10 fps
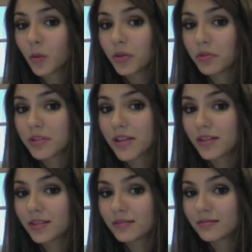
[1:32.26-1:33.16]
Go
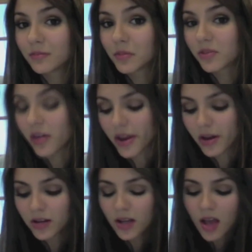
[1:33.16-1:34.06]
Pirates.
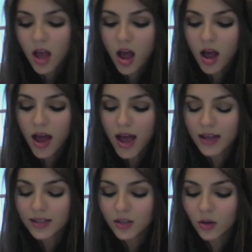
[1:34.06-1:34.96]
My
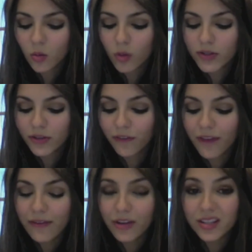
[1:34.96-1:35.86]
favorite colors are
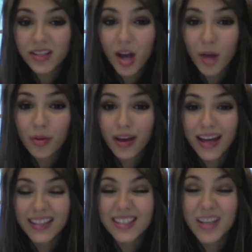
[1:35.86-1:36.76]
purple and
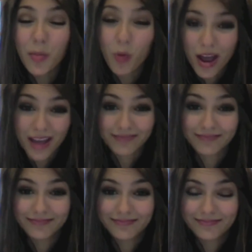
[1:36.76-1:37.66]
black.
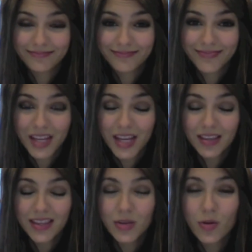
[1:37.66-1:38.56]
My style as far
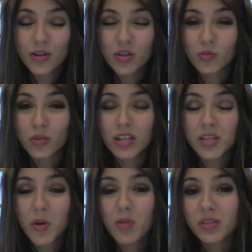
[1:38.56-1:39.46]
as fashion is
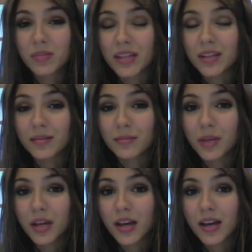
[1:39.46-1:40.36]
probably girly with an
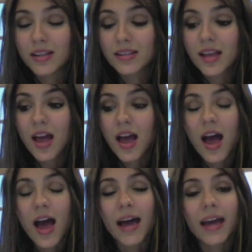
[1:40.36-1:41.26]
edge.
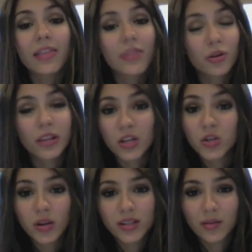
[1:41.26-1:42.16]
I kind of
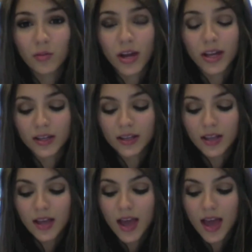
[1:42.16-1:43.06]
prefer to keep to
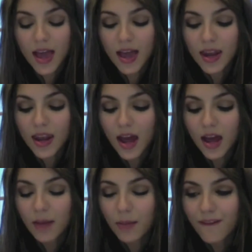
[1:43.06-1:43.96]
myself, but I'm very
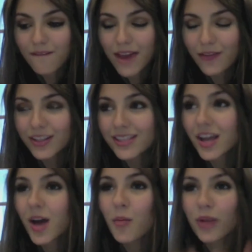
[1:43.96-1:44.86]
talkative
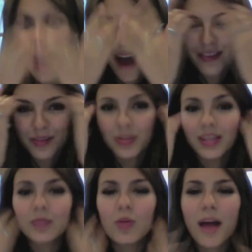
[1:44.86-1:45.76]
once I get to know
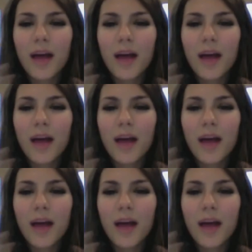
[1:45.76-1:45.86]
you.